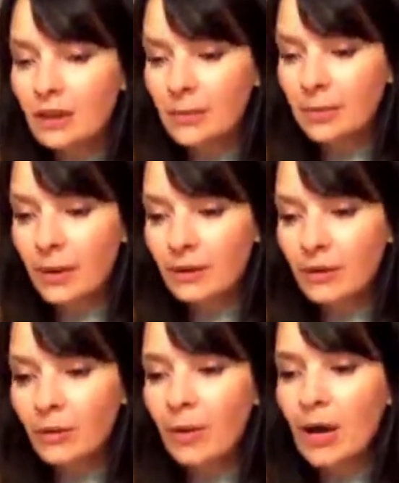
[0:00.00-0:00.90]
They brought
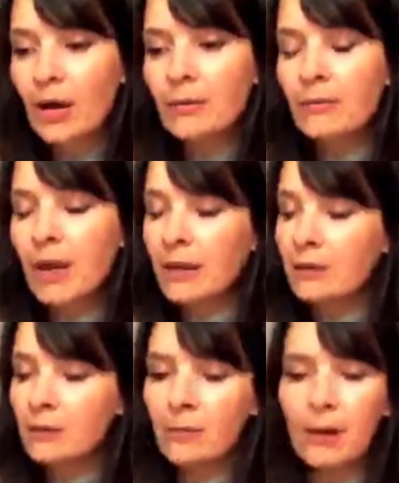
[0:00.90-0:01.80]
the white
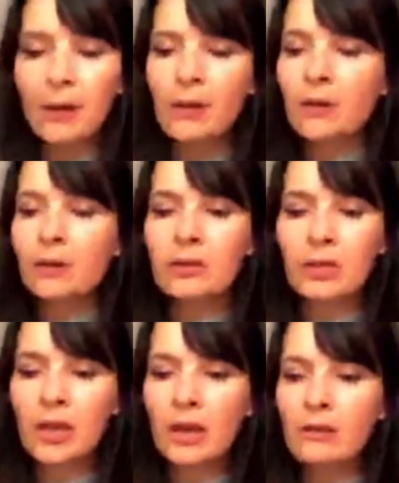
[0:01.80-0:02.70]
man's burden
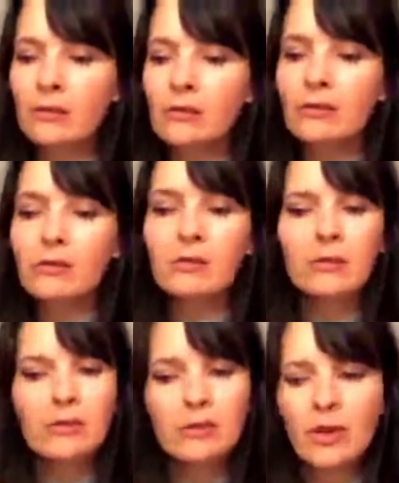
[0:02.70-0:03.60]
down,
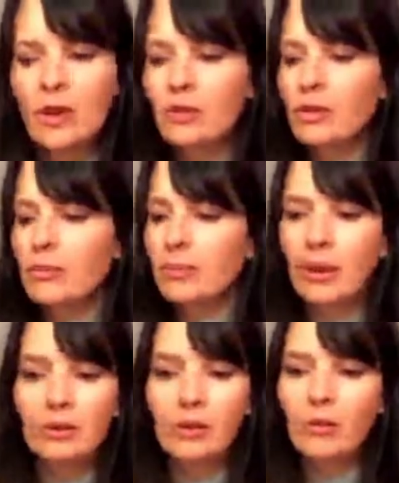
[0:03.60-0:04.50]
they
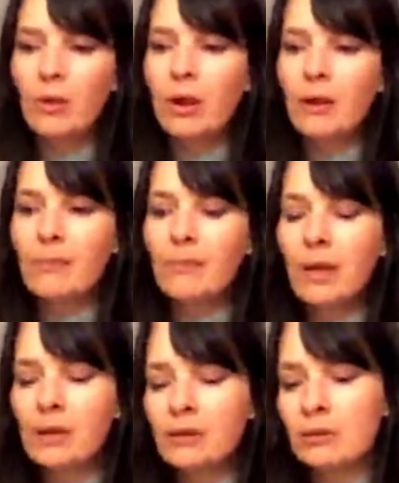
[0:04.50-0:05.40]
brought the white
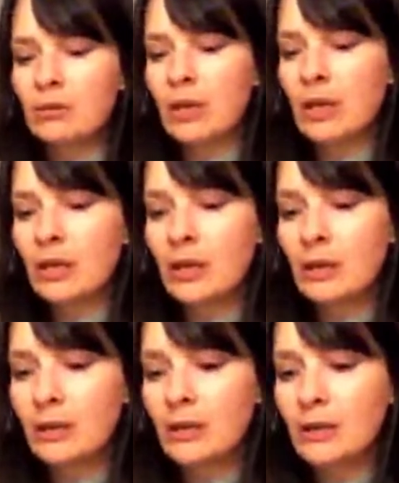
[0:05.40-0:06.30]
man's
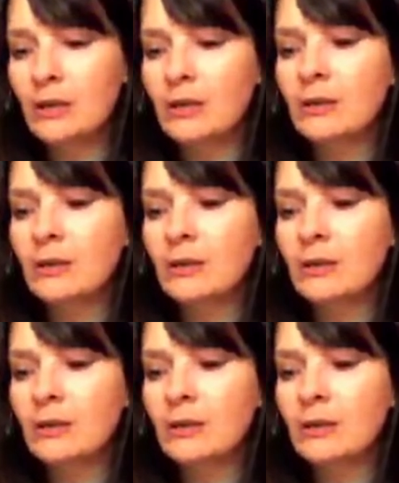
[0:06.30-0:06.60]
rain.